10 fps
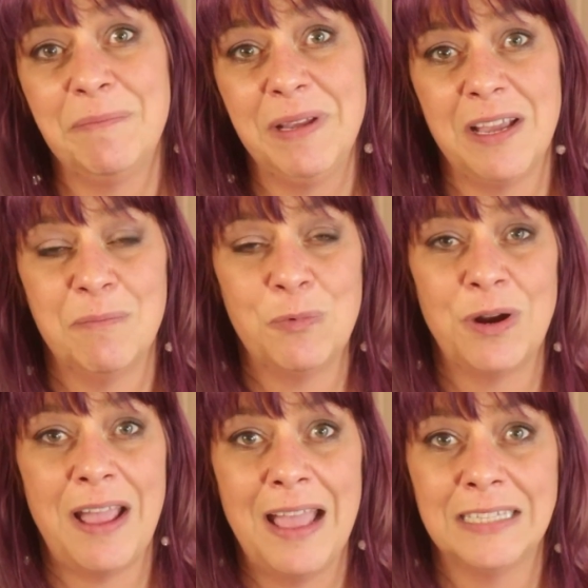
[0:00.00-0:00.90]
to become more
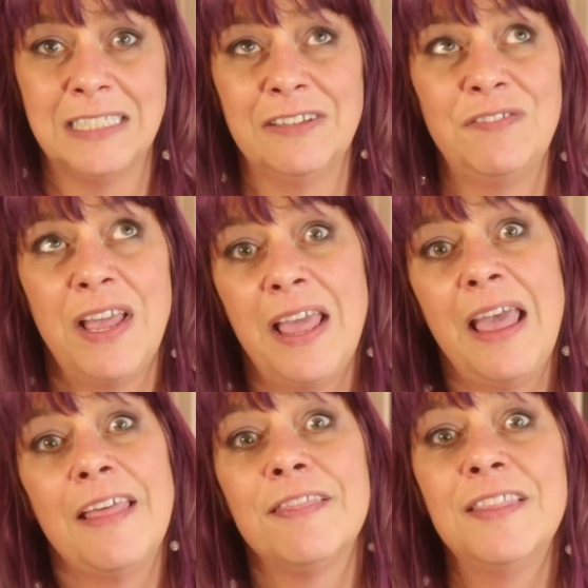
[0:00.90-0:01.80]
active,
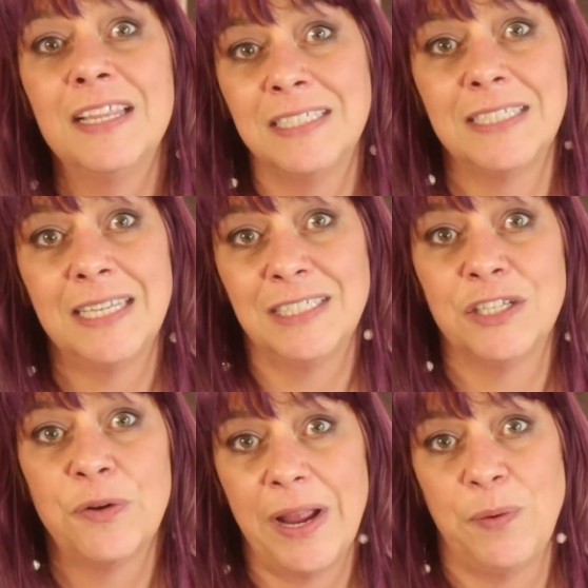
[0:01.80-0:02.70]
this is a
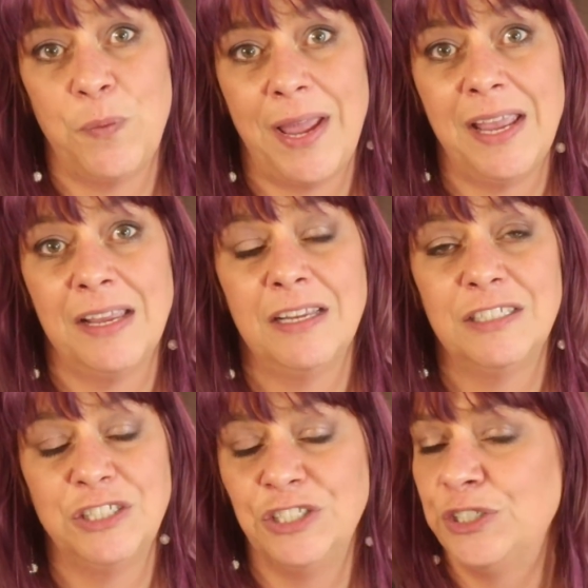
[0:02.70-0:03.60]
great way
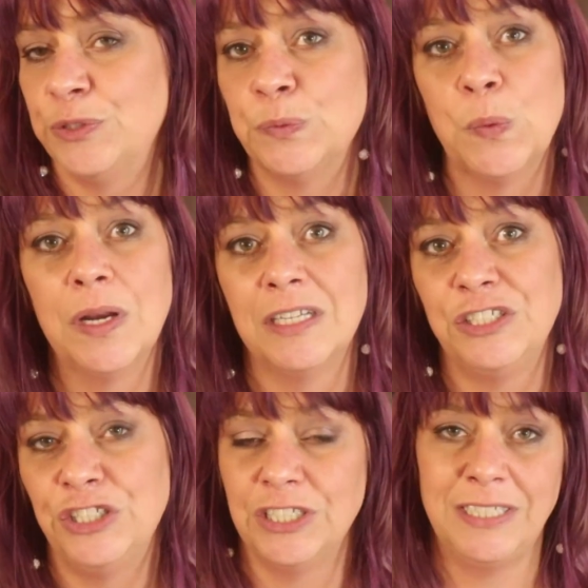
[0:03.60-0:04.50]
to do
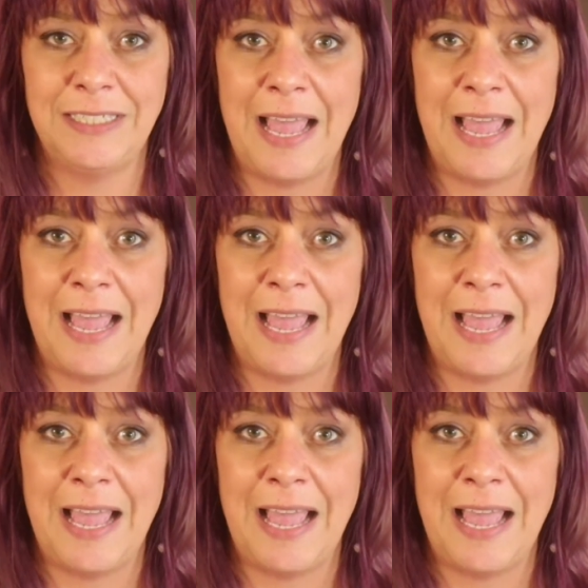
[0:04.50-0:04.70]
just